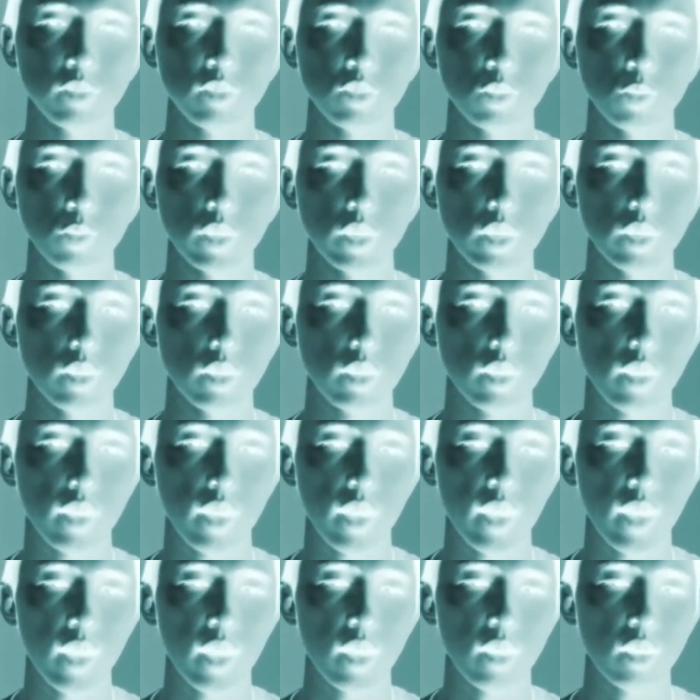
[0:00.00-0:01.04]
to it,
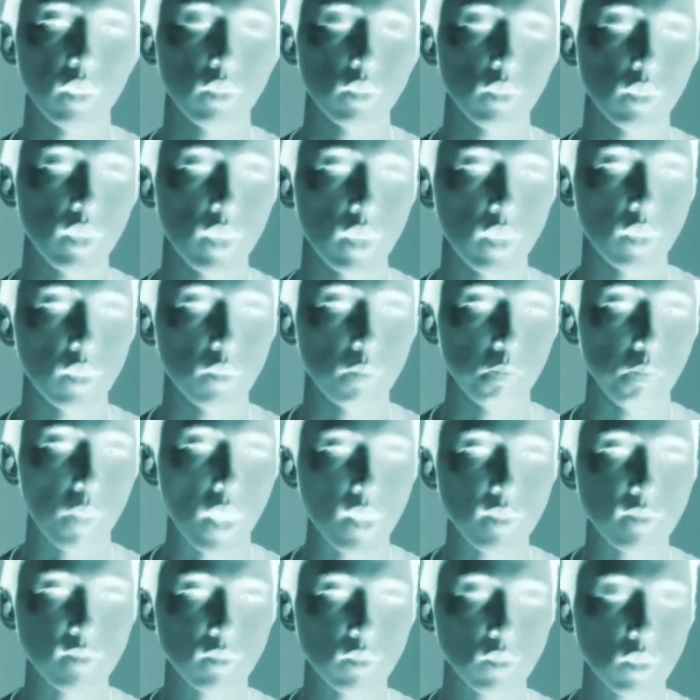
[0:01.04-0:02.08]
and it
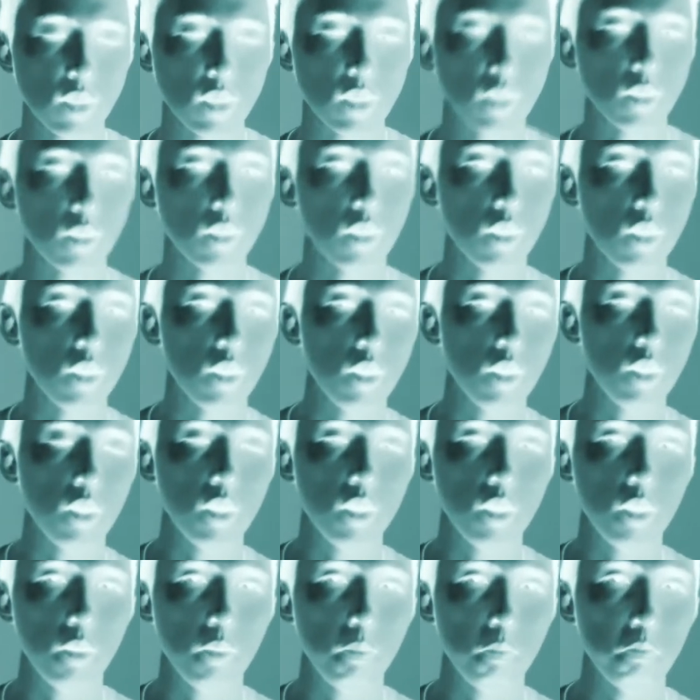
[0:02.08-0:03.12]
basically
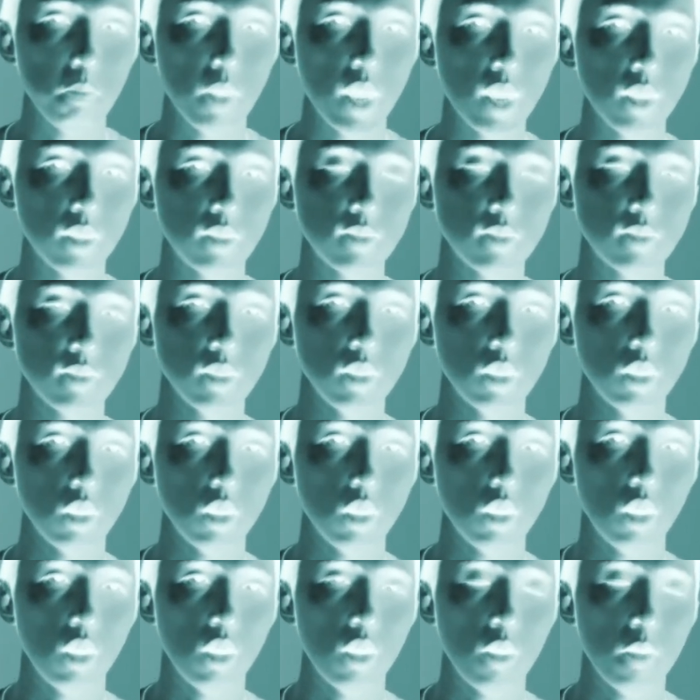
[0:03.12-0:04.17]
makes it
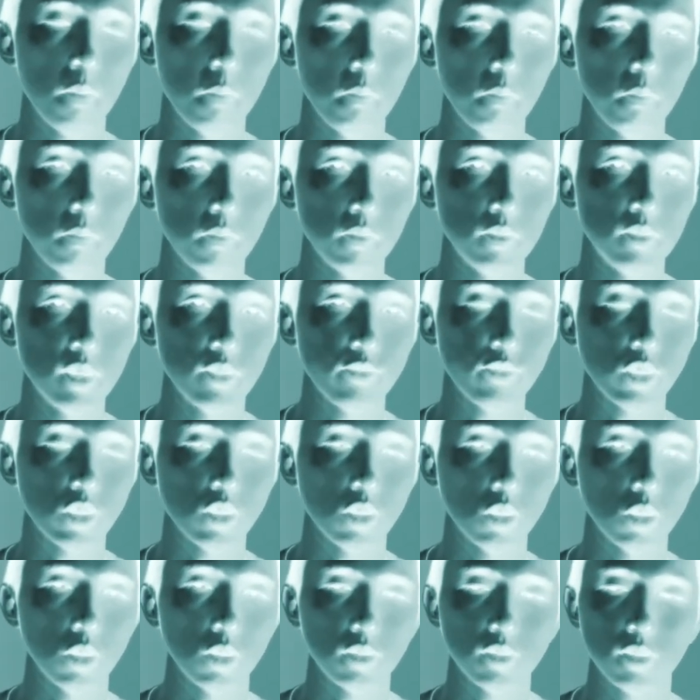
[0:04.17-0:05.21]

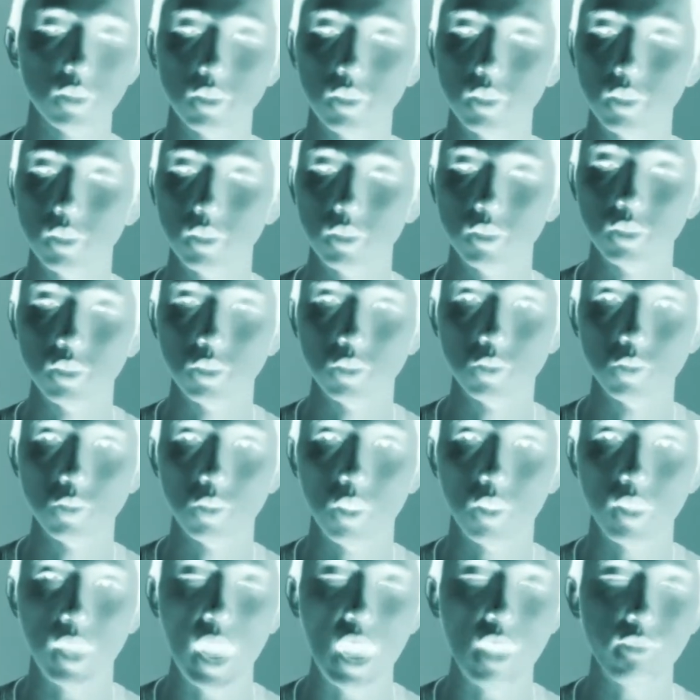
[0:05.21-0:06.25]
difficult to
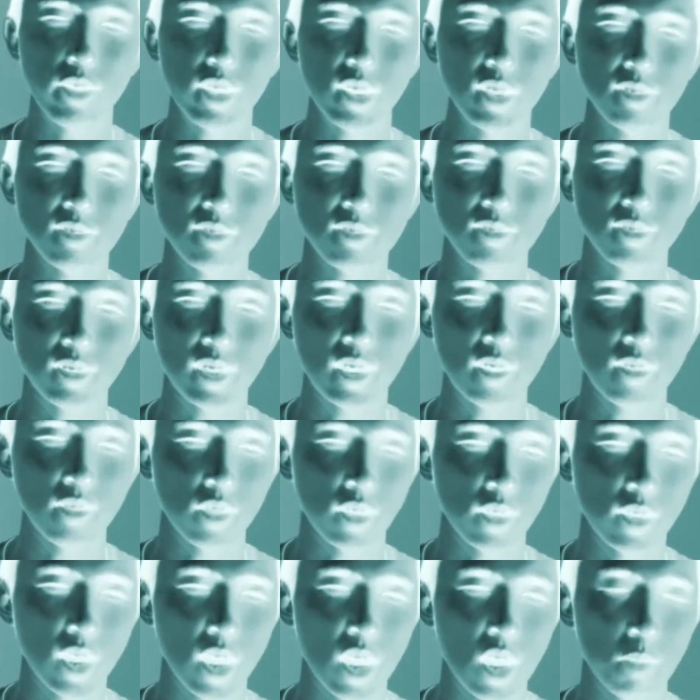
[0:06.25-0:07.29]
have any skin in the
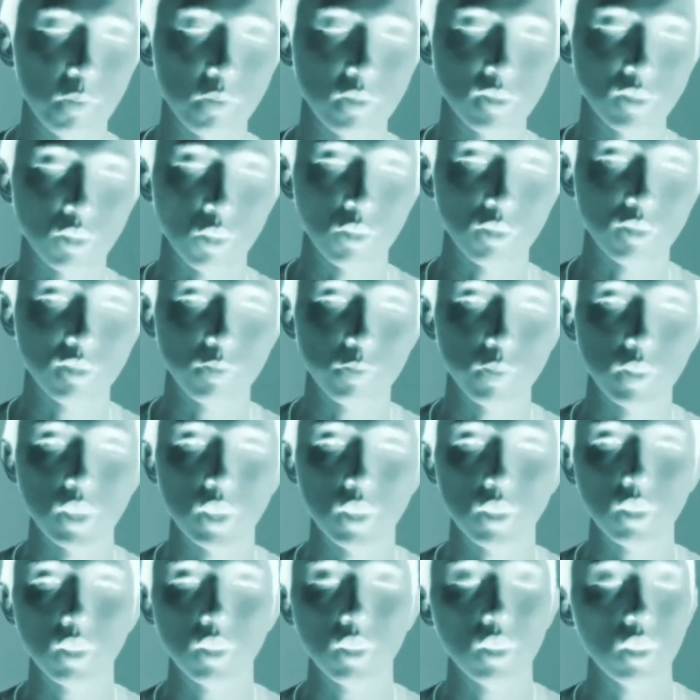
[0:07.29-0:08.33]
game, so to speak.